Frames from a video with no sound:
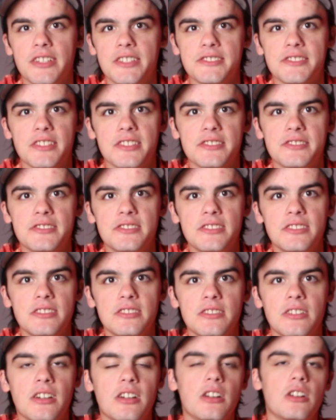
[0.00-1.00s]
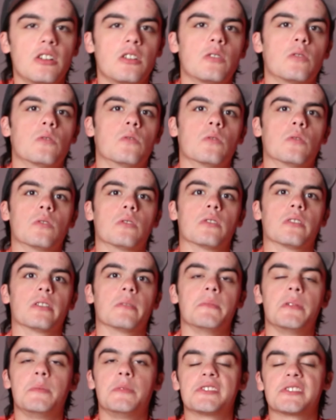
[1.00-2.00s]
SSD
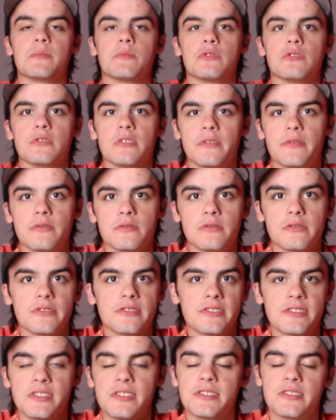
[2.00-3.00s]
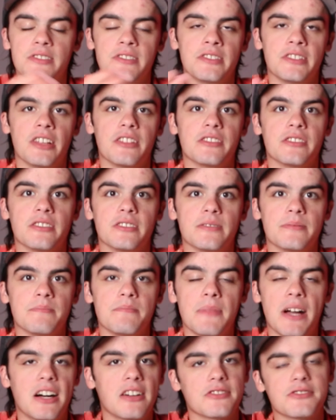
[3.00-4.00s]
or maybe some peripherals, another
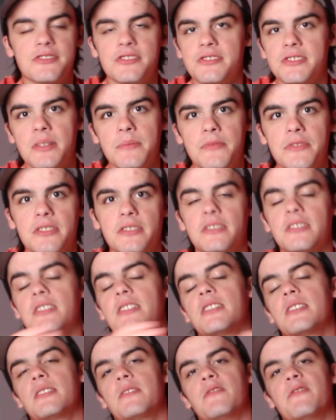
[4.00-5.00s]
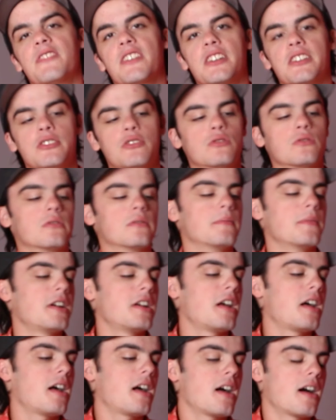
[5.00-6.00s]
mouse or something. Very cool.
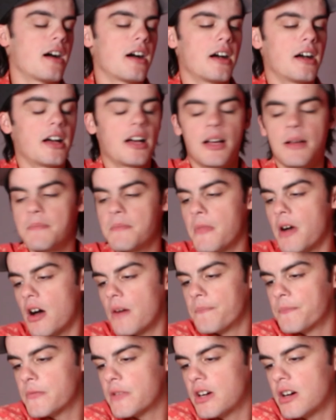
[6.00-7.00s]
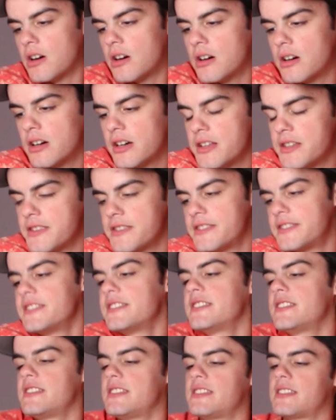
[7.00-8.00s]
On
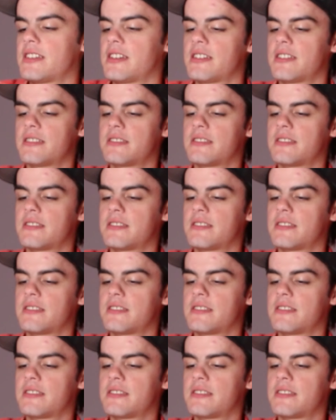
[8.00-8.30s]
the